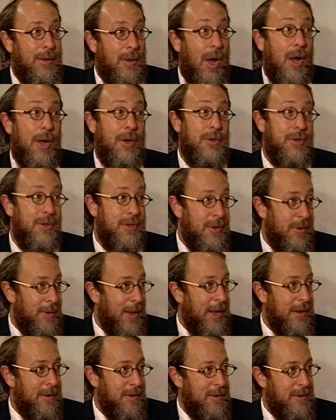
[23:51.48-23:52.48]
launch, so
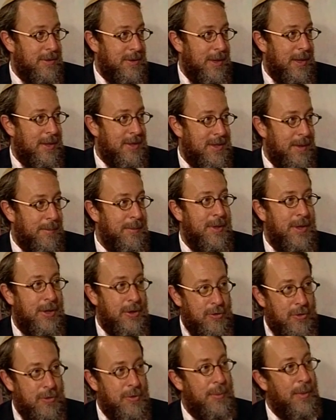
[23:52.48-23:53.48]
that some of the
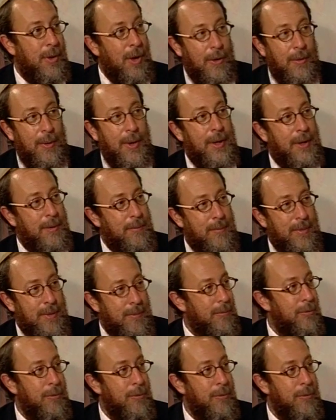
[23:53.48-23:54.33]
issues will already be